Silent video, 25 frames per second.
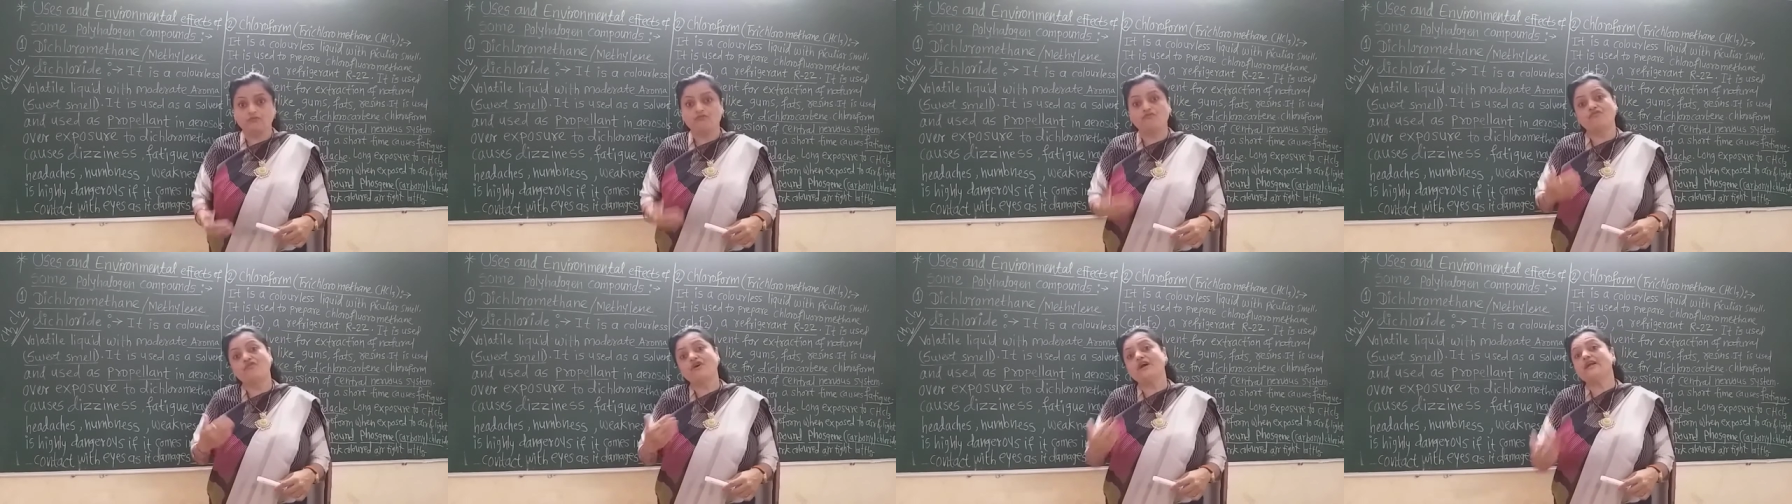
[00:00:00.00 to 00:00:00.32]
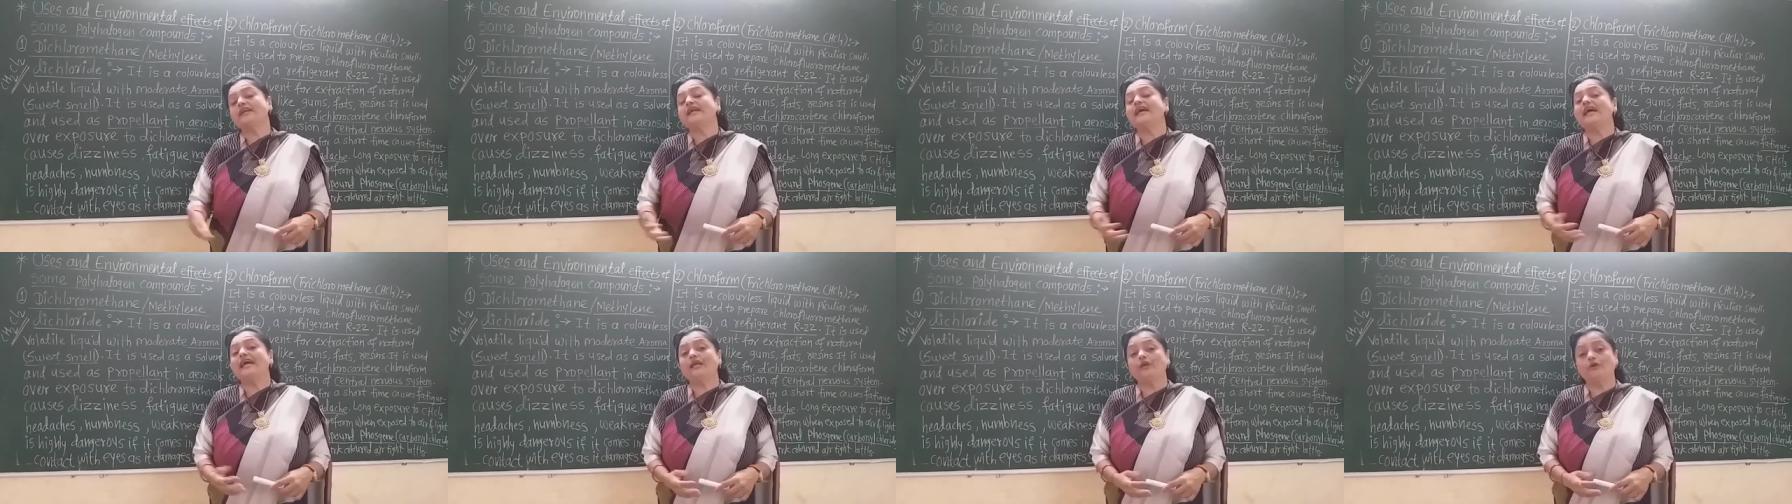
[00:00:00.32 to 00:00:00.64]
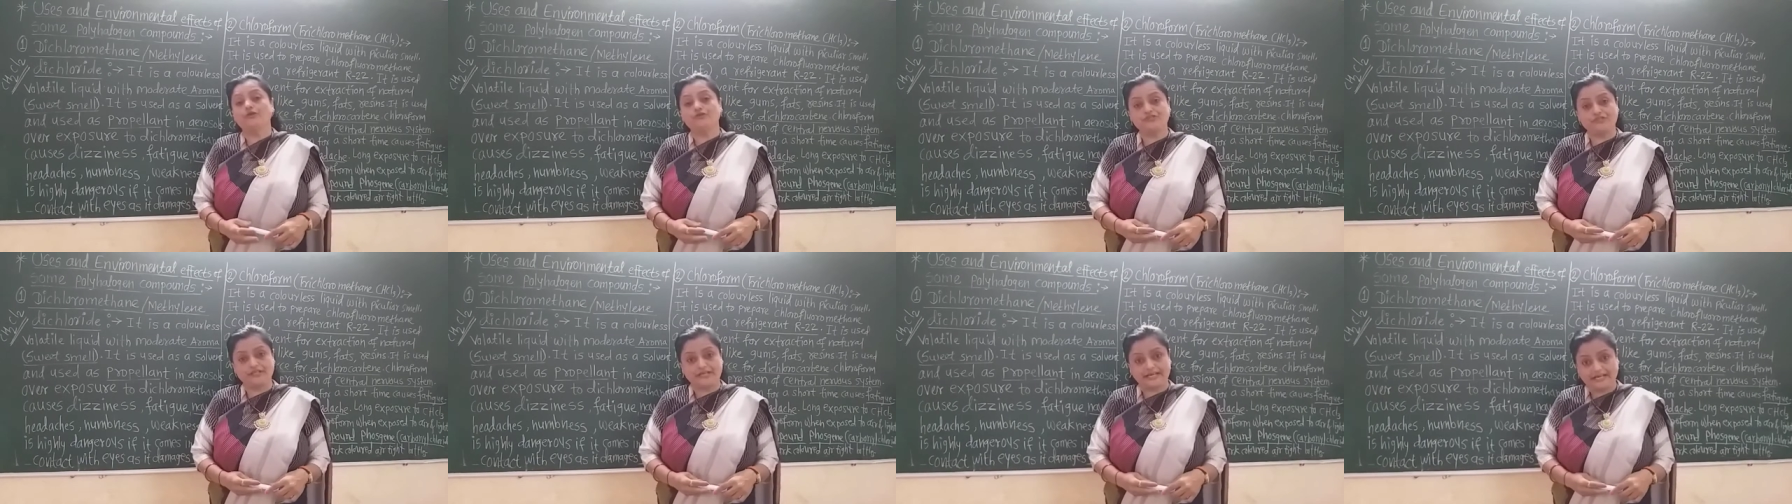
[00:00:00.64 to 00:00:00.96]
one
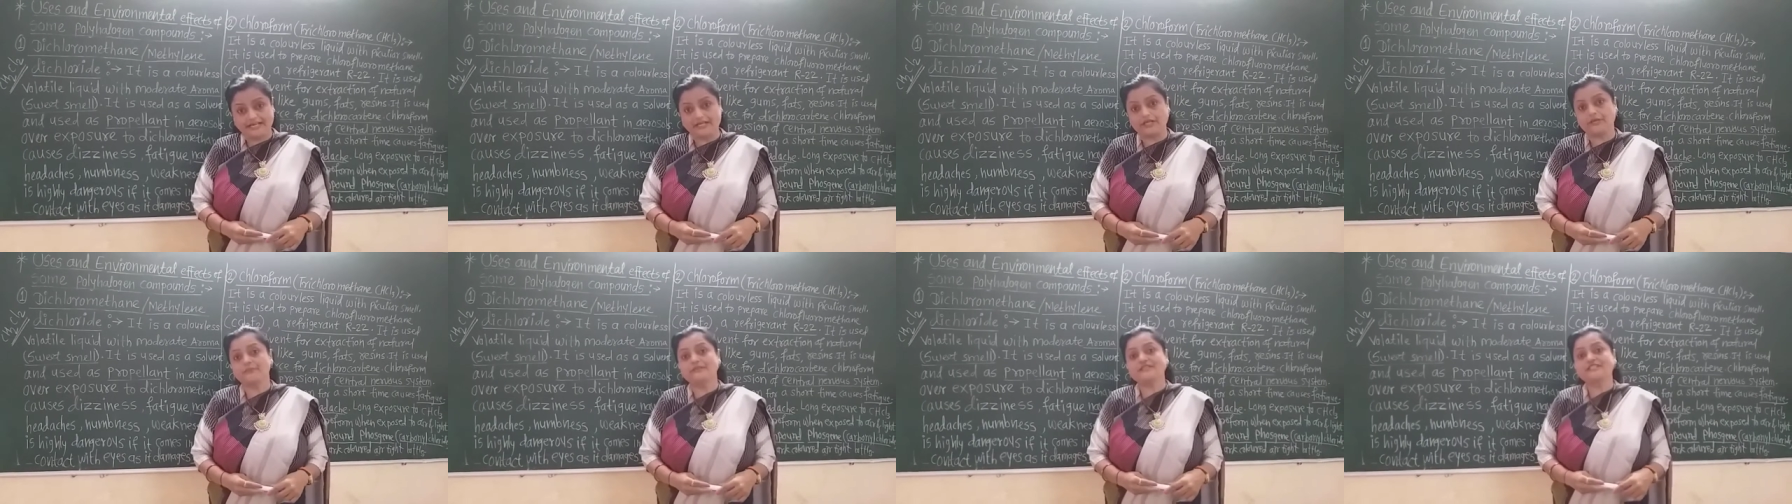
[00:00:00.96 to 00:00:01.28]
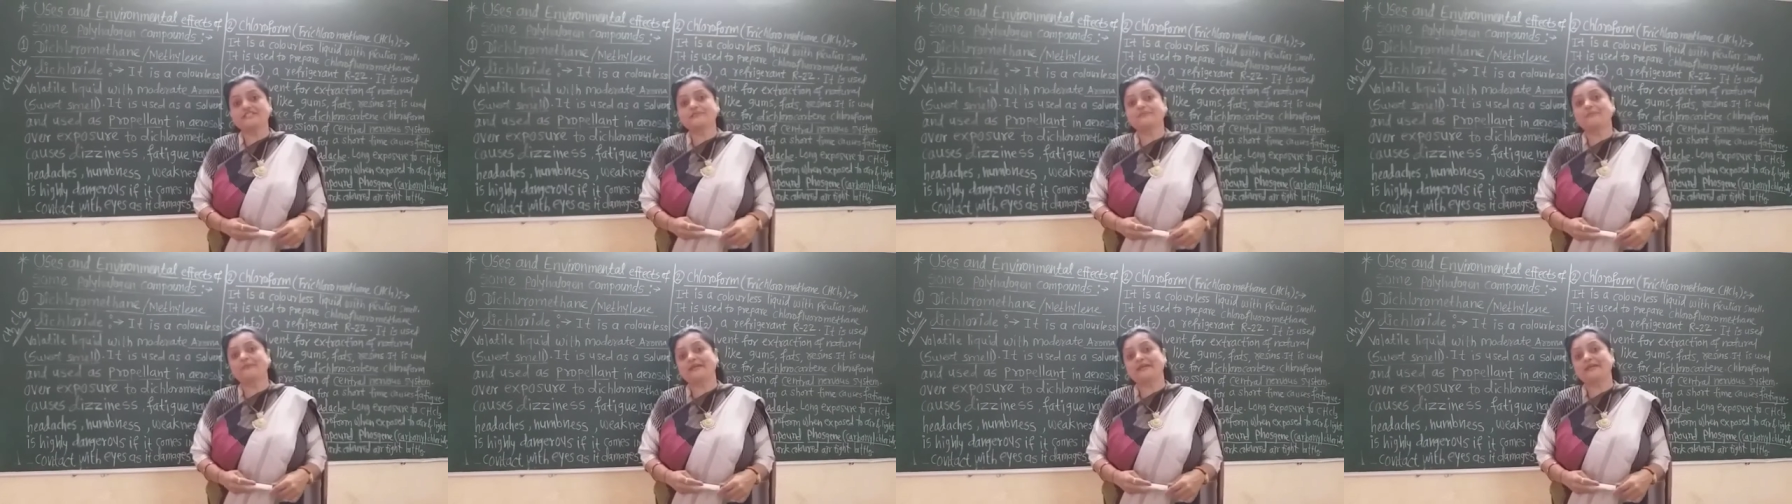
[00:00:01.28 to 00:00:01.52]
halogen atom is